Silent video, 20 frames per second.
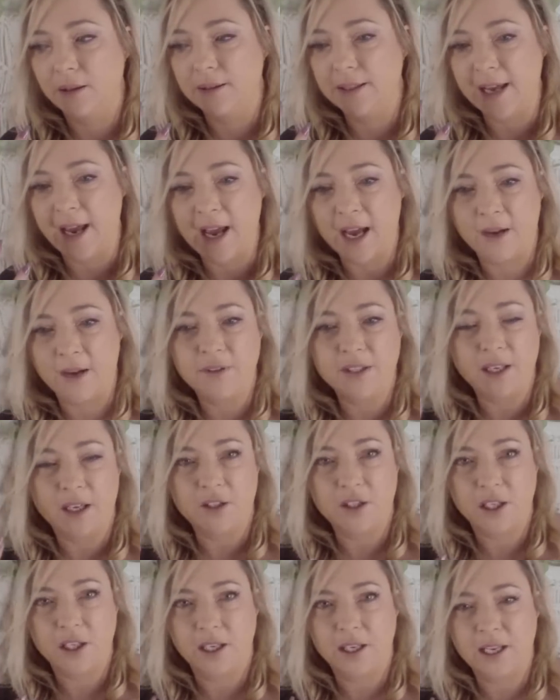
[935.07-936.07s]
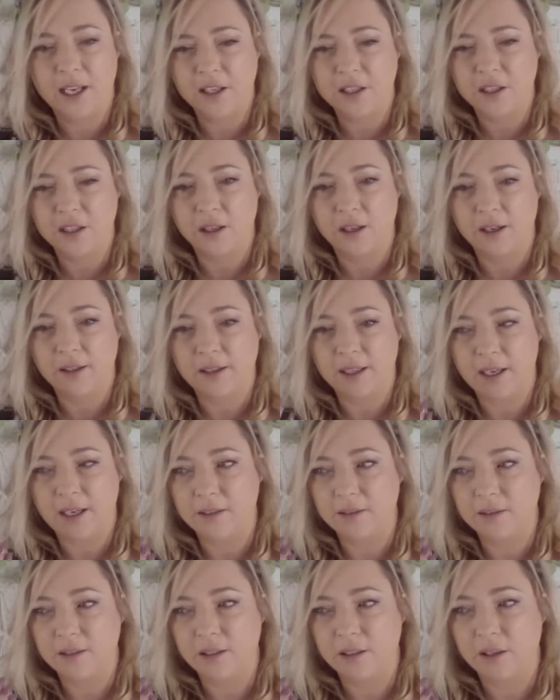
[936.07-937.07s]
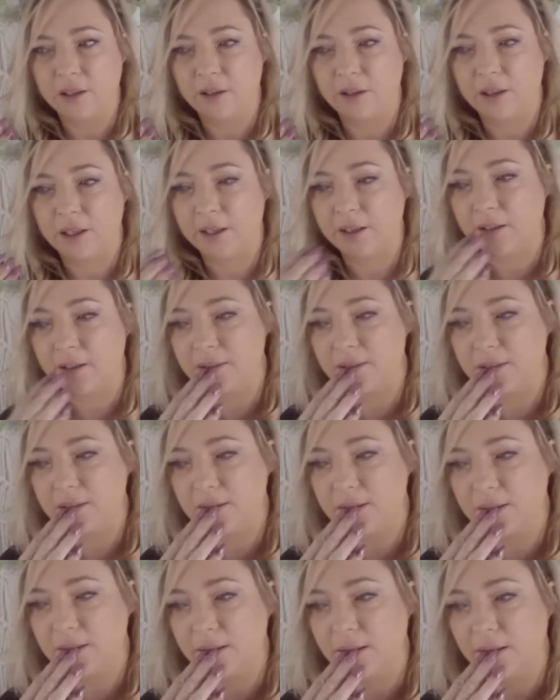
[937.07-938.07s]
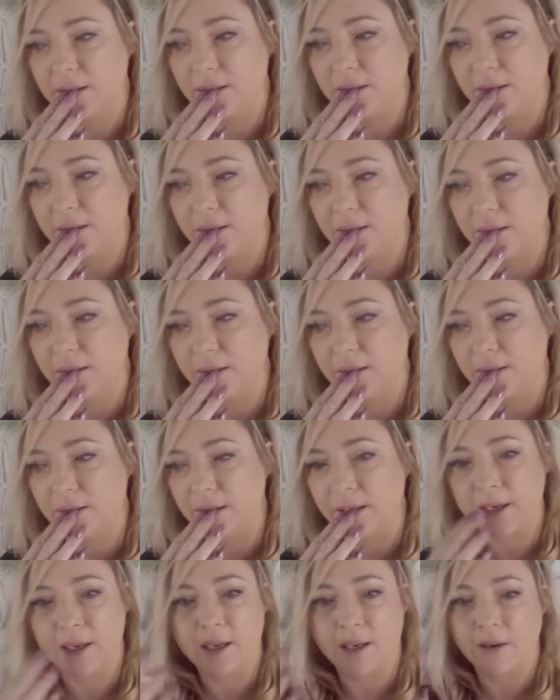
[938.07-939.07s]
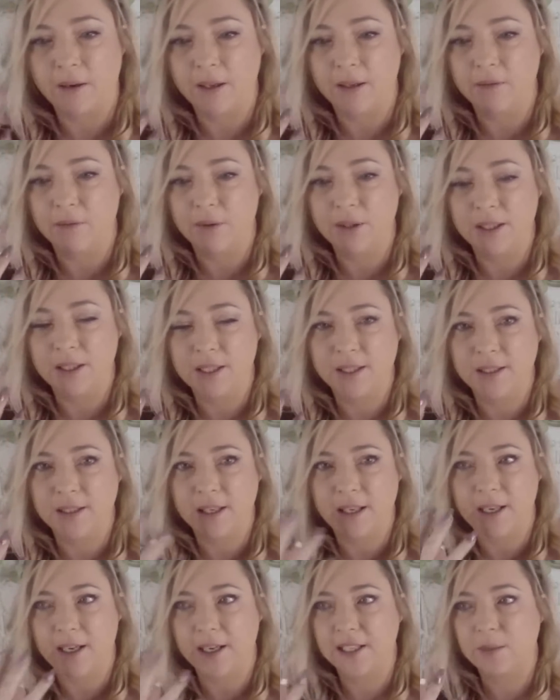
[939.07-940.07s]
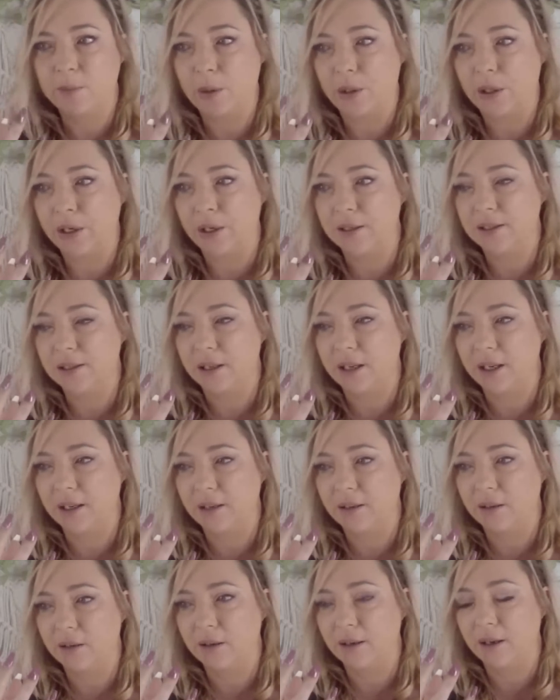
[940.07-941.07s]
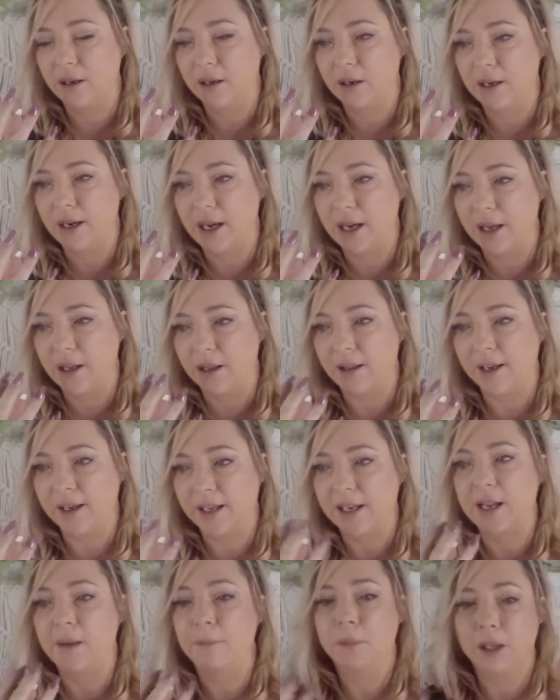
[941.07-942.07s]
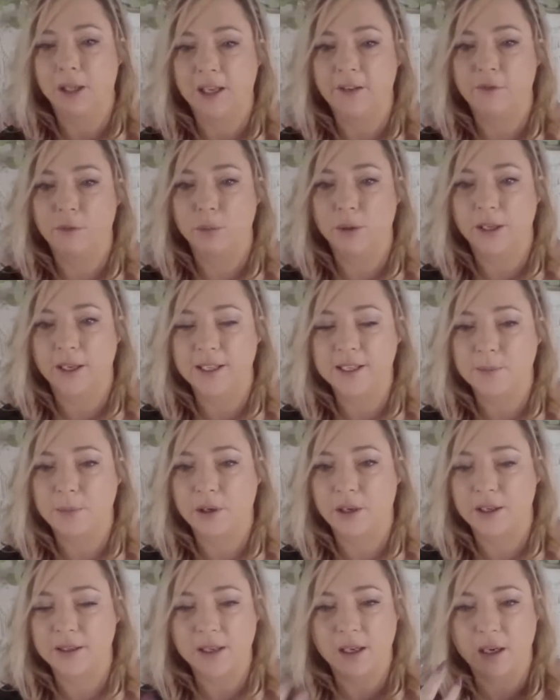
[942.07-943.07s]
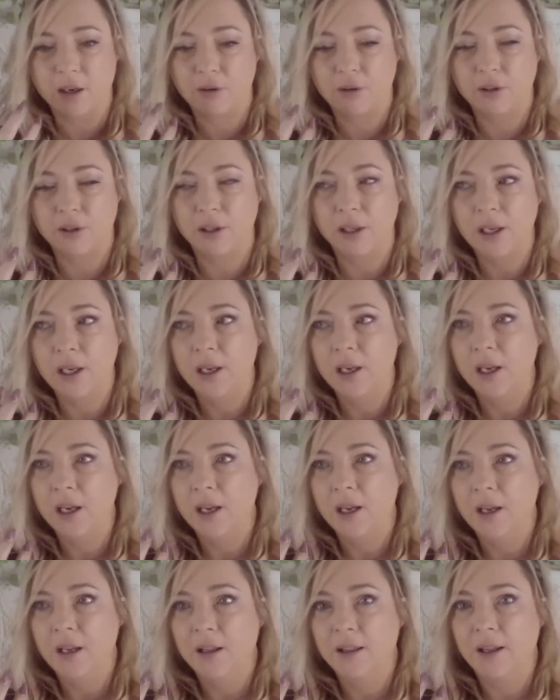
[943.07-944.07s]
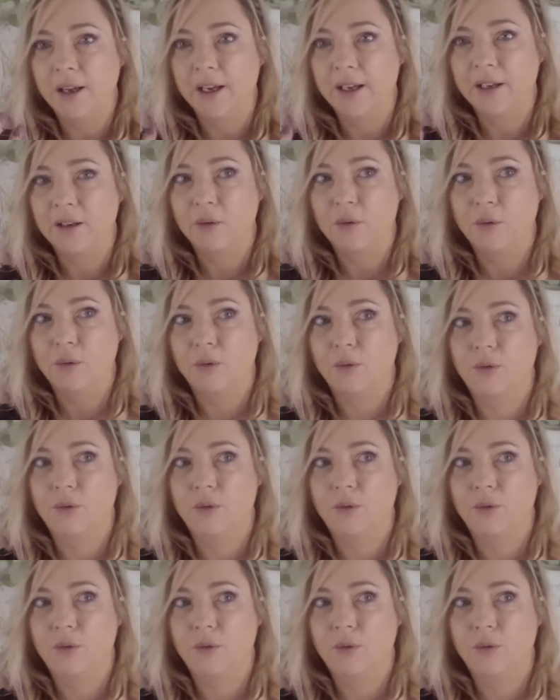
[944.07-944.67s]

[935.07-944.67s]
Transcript: to have such a connection like that, you know, like it's, I don't know, it was just an experience like an unbelievable experience. I couldn't, like,